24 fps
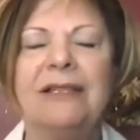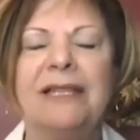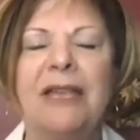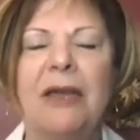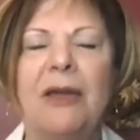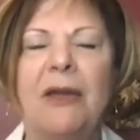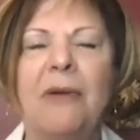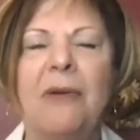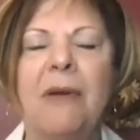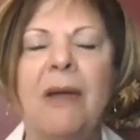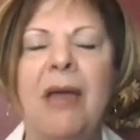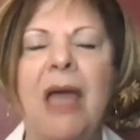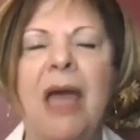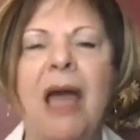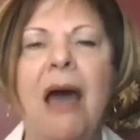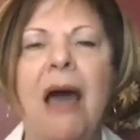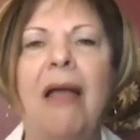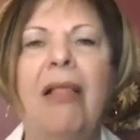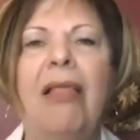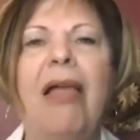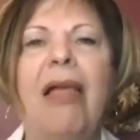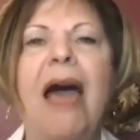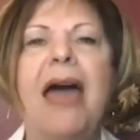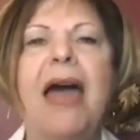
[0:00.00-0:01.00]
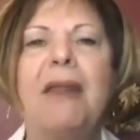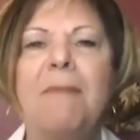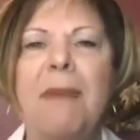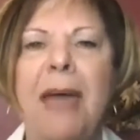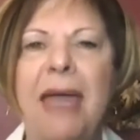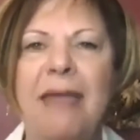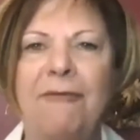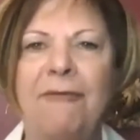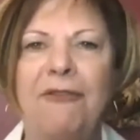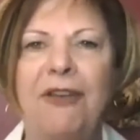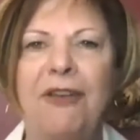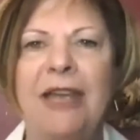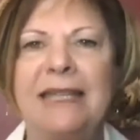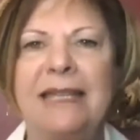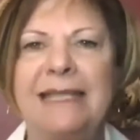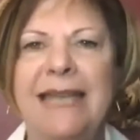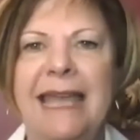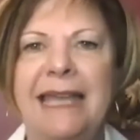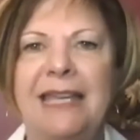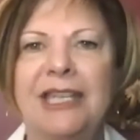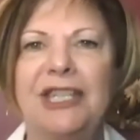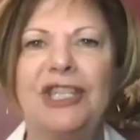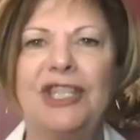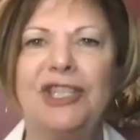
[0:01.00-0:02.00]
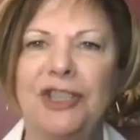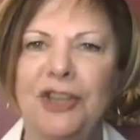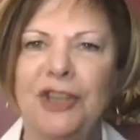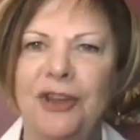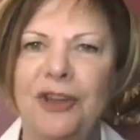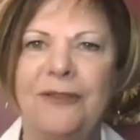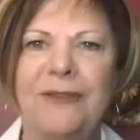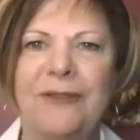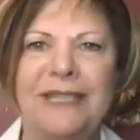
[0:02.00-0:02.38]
So a lot of my friends had to serve